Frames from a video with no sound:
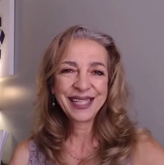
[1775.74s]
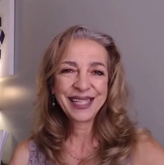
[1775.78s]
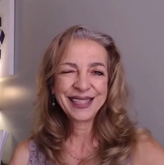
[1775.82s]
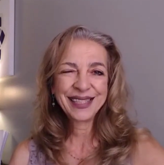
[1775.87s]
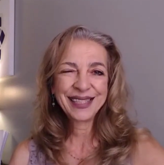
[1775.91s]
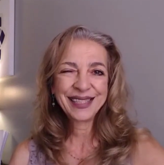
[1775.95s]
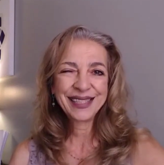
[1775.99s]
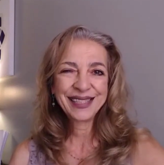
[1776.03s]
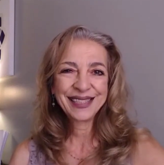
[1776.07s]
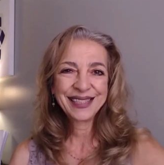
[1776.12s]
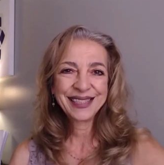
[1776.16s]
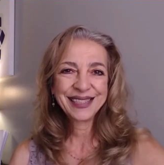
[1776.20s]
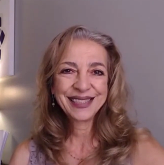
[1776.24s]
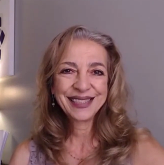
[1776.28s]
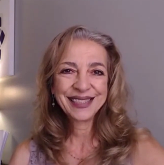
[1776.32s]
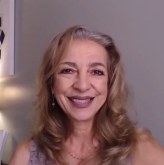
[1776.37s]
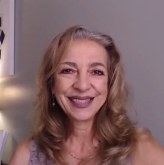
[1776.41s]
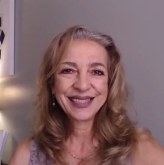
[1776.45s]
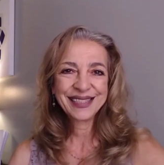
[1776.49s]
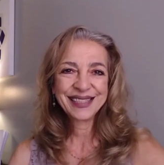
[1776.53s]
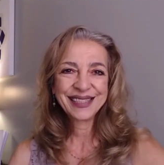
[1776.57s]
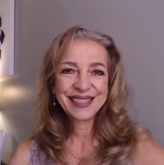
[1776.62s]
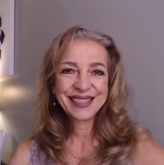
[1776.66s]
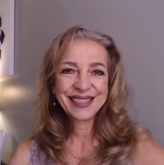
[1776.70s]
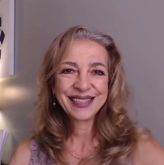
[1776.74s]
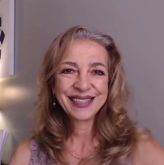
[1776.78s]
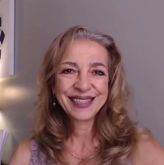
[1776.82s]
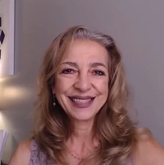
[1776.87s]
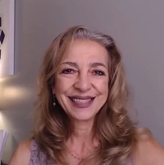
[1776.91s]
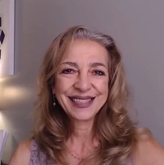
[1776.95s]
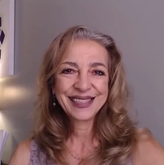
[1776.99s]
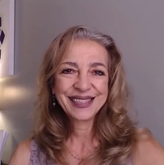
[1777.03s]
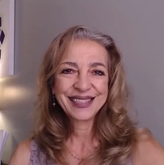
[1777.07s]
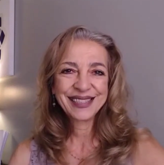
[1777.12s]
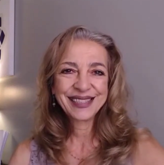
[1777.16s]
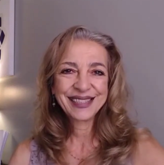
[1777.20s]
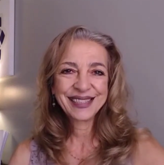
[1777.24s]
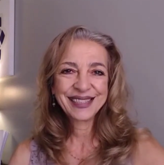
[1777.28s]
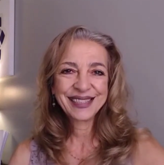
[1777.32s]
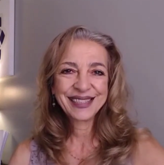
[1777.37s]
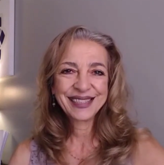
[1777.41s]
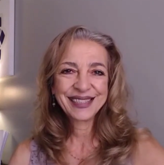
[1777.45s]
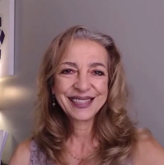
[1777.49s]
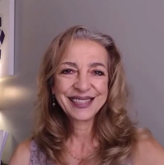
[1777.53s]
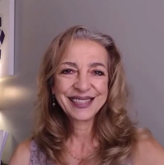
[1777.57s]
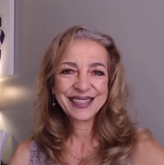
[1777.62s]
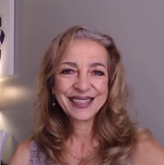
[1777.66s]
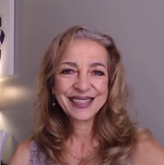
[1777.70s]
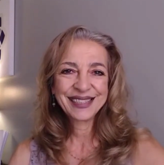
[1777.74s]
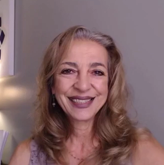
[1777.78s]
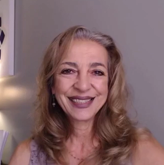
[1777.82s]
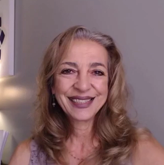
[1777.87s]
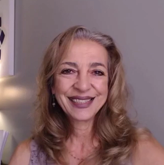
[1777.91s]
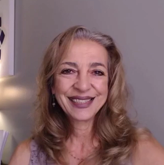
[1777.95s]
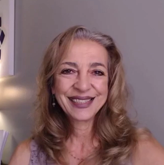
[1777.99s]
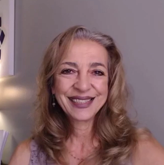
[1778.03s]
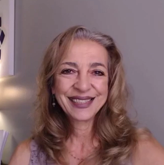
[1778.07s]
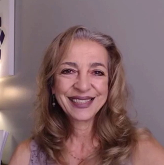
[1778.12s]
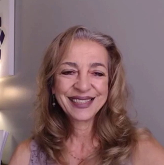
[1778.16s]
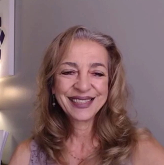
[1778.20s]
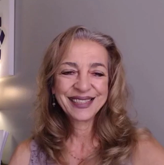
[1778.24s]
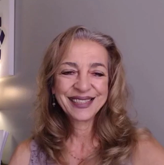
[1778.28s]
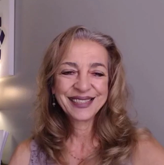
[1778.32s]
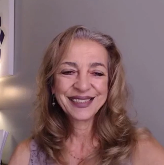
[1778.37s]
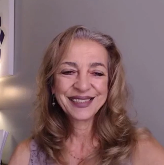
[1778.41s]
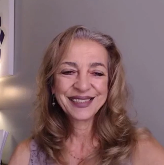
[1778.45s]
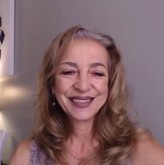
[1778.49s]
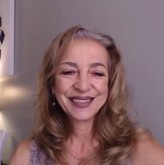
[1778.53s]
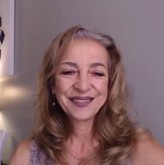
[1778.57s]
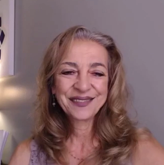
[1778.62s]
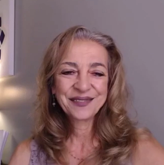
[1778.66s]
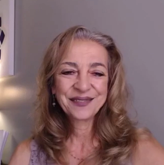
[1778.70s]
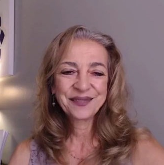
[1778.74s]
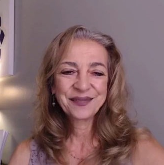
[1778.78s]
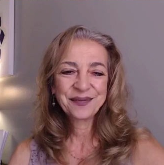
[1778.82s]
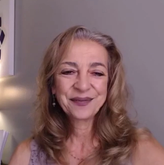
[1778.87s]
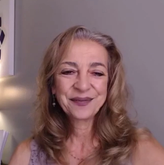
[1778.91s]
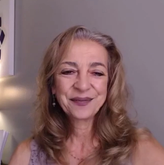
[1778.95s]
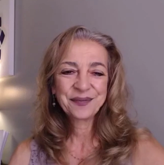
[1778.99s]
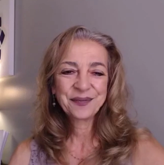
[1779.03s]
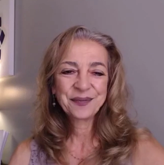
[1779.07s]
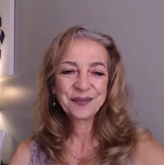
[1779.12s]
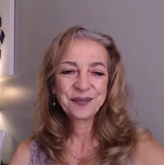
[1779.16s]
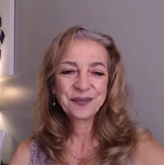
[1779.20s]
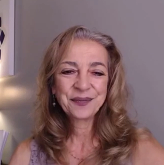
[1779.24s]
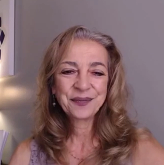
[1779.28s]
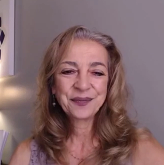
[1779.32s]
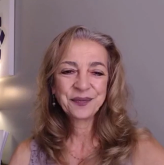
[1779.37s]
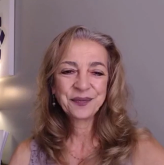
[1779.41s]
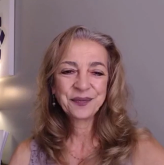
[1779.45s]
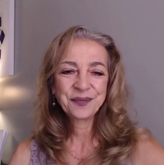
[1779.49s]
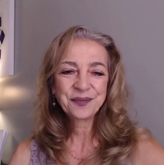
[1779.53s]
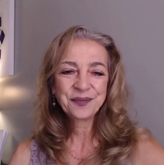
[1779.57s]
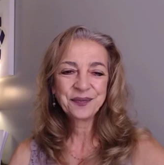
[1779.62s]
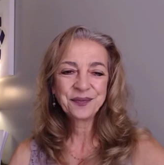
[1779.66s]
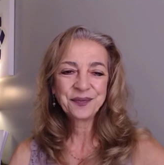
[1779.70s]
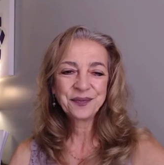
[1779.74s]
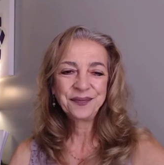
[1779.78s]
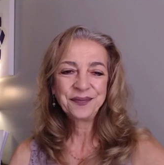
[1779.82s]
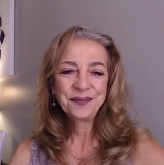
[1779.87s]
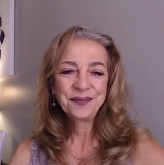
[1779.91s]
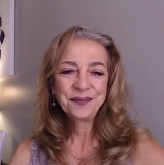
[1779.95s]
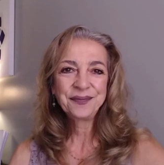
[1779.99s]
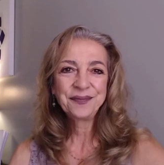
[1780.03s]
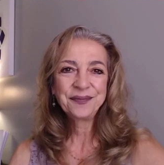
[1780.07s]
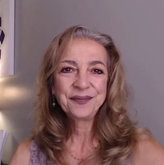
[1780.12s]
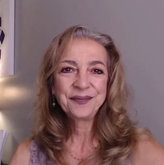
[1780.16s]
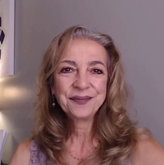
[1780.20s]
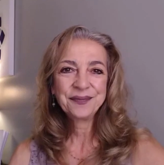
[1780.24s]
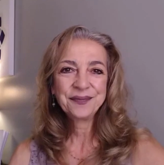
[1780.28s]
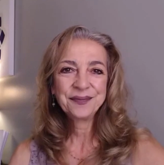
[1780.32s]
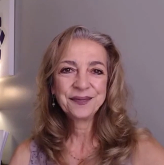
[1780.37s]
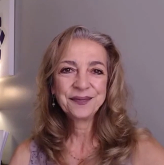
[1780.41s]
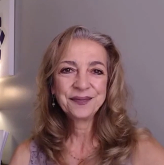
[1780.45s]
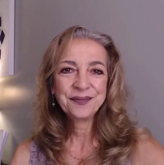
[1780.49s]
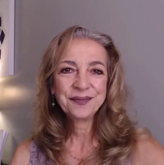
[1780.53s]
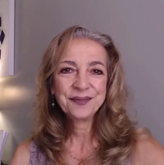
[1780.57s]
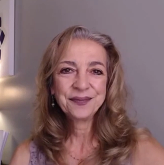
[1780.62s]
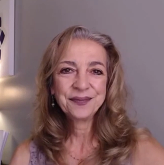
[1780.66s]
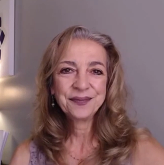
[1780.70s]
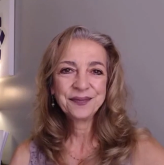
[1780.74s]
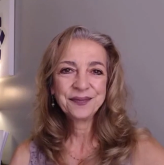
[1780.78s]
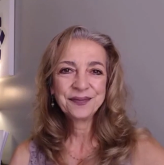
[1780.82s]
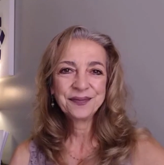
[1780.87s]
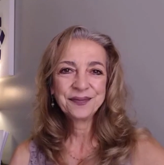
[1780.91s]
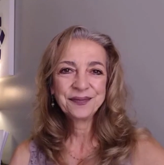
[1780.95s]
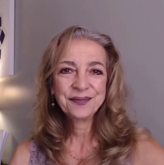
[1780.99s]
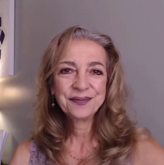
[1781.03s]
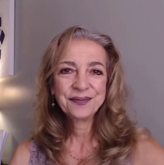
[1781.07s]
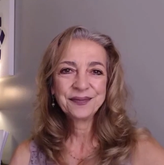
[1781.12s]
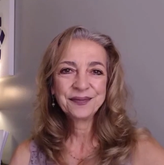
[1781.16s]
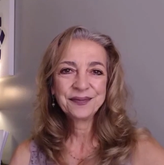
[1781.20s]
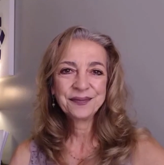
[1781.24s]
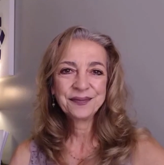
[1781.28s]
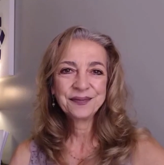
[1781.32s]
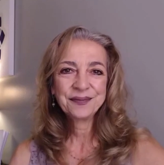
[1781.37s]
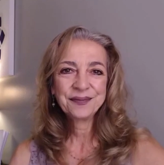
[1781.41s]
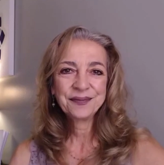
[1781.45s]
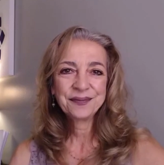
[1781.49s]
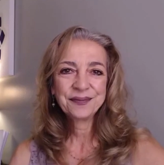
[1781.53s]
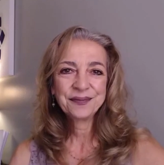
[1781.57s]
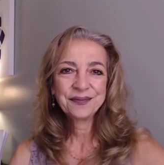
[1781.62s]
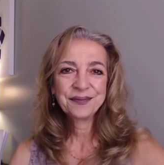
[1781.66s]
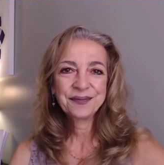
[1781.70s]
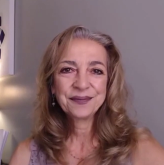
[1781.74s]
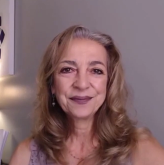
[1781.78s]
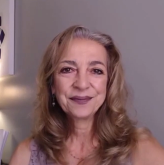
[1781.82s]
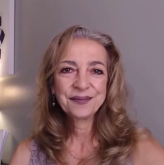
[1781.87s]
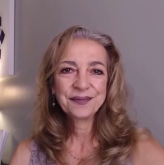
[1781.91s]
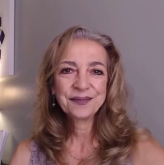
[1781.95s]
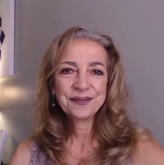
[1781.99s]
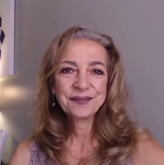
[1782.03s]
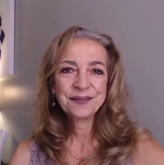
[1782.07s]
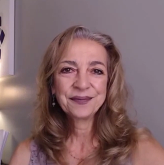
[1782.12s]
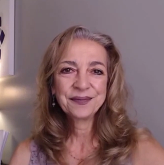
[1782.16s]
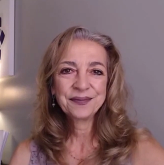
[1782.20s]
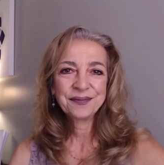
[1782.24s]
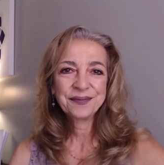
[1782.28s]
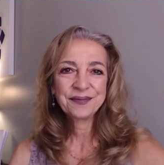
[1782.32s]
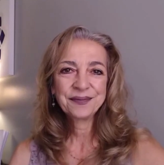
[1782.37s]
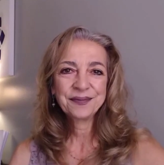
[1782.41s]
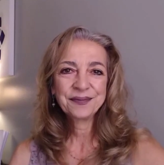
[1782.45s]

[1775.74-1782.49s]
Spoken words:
[no speech]